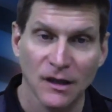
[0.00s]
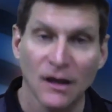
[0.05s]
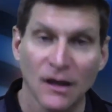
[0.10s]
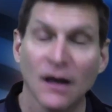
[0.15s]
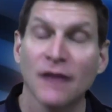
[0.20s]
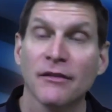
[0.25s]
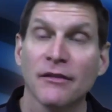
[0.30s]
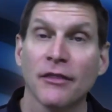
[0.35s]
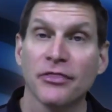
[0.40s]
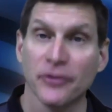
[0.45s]

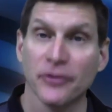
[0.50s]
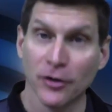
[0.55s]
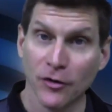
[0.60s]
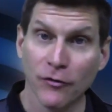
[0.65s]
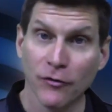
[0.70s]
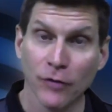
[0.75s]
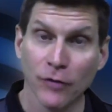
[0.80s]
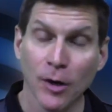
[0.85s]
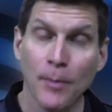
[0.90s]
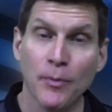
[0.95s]
The third
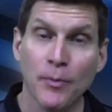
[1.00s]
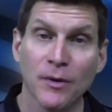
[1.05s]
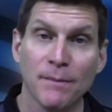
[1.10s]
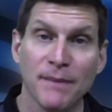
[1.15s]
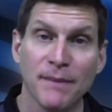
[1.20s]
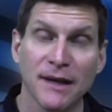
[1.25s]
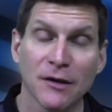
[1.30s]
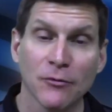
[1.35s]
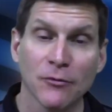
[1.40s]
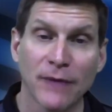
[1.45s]
group would
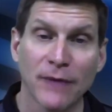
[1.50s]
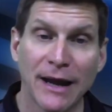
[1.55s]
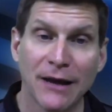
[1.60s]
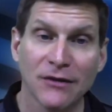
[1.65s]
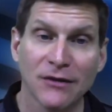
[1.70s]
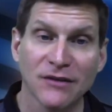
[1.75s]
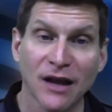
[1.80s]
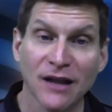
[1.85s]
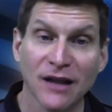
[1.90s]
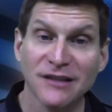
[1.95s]
be
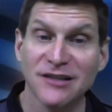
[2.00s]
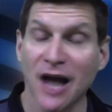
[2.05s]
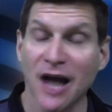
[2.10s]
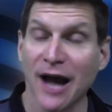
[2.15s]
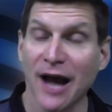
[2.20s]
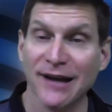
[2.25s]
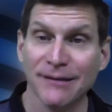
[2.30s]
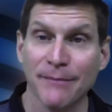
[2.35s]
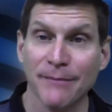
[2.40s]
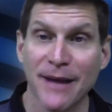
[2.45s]
around
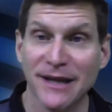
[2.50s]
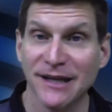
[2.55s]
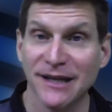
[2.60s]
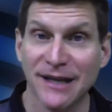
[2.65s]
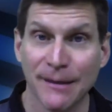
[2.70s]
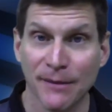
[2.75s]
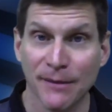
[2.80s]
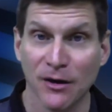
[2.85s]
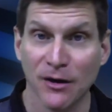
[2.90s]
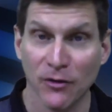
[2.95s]
undocumented
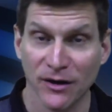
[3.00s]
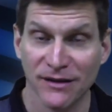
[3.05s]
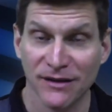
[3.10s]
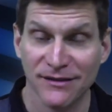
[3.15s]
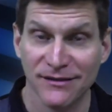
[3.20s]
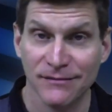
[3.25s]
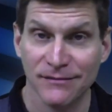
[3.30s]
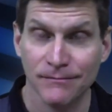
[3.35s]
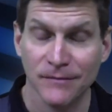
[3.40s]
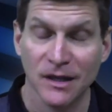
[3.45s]

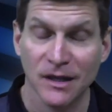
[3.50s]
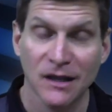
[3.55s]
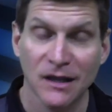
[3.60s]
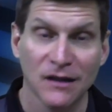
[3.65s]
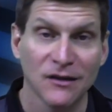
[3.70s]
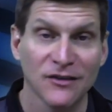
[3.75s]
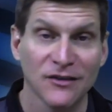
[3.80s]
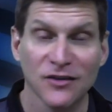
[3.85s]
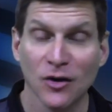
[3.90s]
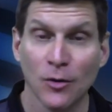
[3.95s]
immigrants.
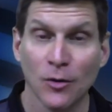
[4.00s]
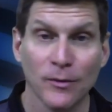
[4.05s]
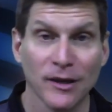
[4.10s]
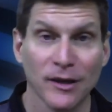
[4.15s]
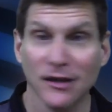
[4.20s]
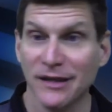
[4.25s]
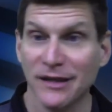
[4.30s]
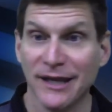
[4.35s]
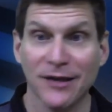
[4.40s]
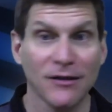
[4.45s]
So
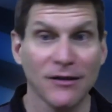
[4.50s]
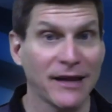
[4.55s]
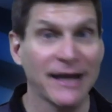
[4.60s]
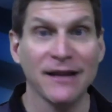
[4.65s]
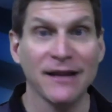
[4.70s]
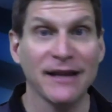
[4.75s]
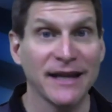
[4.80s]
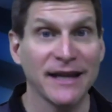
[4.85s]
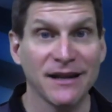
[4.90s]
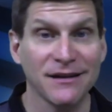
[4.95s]
illegal
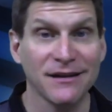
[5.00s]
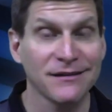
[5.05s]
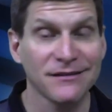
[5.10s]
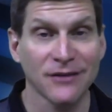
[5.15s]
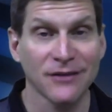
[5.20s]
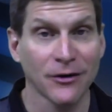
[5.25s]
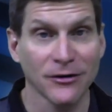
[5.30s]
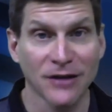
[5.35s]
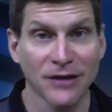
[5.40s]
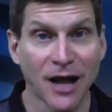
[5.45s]
aliens
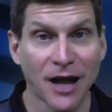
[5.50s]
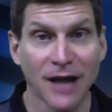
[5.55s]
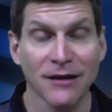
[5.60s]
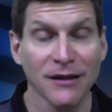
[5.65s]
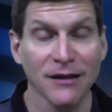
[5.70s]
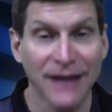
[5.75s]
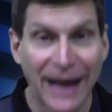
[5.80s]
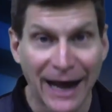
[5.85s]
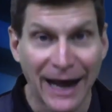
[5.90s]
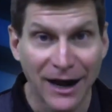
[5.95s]
are not
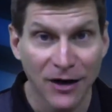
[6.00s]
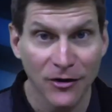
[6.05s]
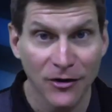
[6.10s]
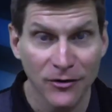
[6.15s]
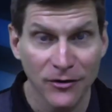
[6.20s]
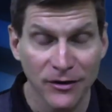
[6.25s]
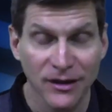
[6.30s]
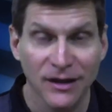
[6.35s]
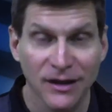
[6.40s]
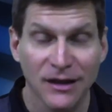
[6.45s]

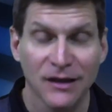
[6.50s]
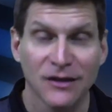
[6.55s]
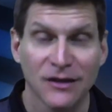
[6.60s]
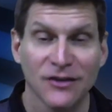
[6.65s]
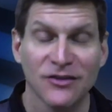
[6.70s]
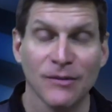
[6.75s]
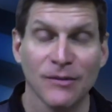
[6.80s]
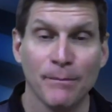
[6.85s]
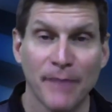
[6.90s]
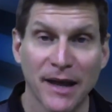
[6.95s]
allowed
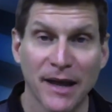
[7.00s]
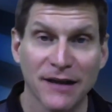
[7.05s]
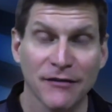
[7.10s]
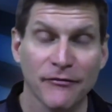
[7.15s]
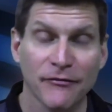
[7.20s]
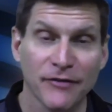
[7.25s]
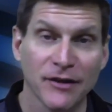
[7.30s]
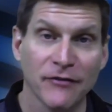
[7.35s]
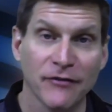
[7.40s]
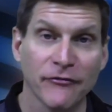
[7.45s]
to
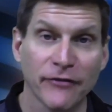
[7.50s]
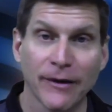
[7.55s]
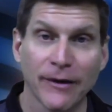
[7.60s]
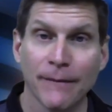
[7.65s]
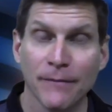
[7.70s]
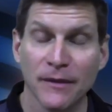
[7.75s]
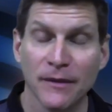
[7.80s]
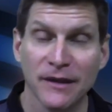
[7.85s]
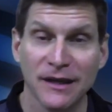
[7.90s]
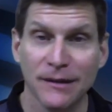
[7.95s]
benefit
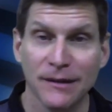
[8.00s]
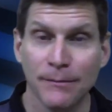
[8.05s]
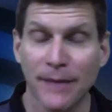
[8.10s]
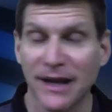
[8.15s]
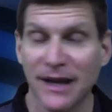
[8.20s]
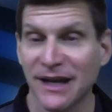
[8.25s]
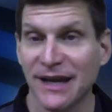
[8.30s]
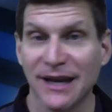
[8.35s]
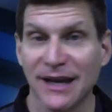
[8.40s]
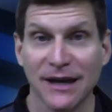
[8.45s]
from the
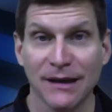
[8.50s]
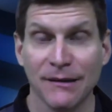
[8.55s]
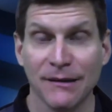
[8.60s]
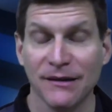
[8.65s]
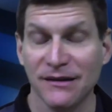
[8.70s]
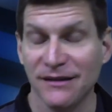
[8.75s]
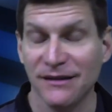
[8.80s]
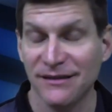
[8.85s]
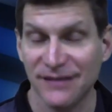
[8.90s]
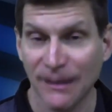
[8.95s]
Medicaid
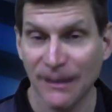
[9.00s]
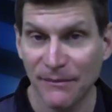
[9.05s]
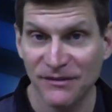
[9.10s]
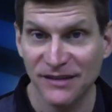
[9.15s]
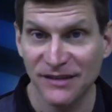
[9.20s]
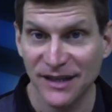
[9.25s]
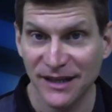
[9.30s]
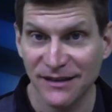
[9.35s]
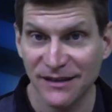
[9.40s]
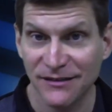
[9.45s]

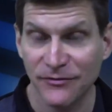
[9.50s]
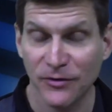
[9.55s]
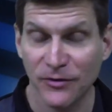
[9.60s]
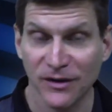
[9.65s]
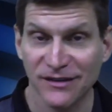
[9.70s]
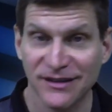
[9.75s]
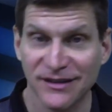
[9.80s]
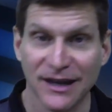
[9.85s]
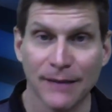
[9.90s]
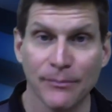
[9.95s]
subsidies, for
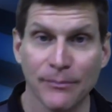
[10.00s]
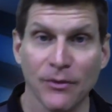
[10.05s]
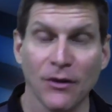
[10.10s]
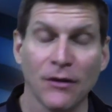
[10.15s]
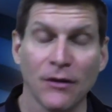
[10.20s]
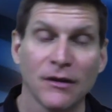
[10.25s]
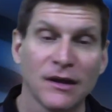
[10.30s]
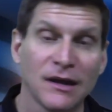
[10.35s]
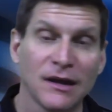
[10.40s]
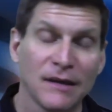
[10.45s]
example,
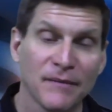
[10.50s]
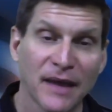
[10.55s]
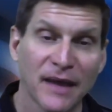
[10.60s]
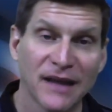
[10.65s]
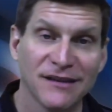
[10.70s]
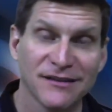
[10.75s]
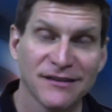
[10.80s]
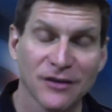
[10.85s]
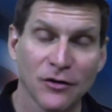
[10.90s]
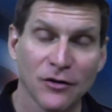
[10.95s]
and so